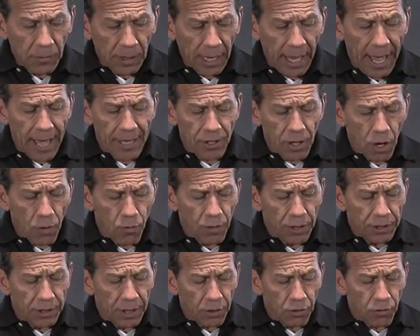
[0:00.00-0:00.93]
as our
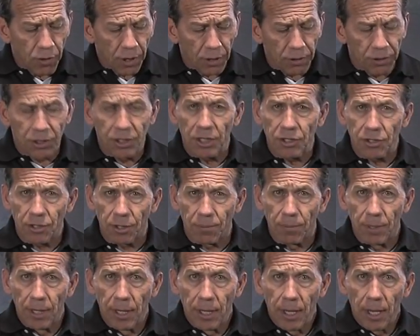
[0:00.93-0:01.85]
reset trigger
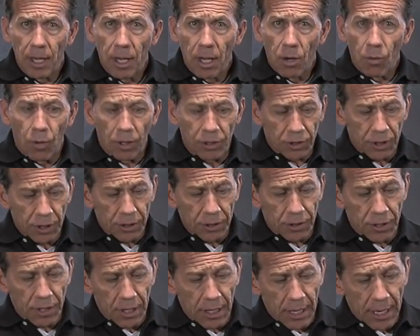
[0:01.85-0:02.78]
system, which
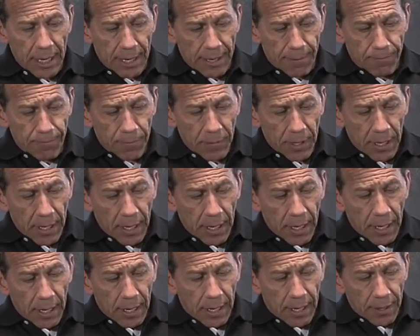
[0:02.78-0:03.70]
is the
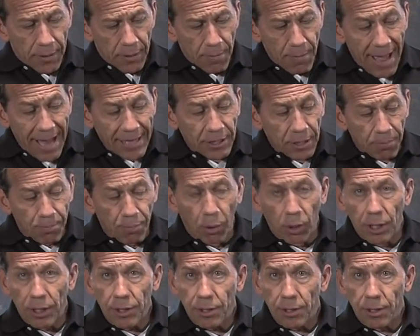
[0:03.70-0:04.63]
magic
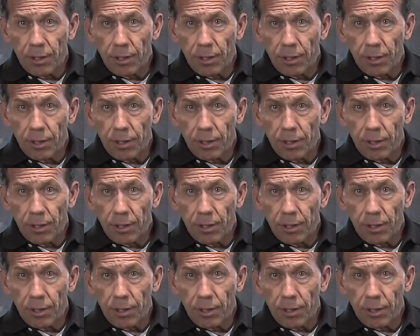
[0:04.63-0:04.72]
bullet,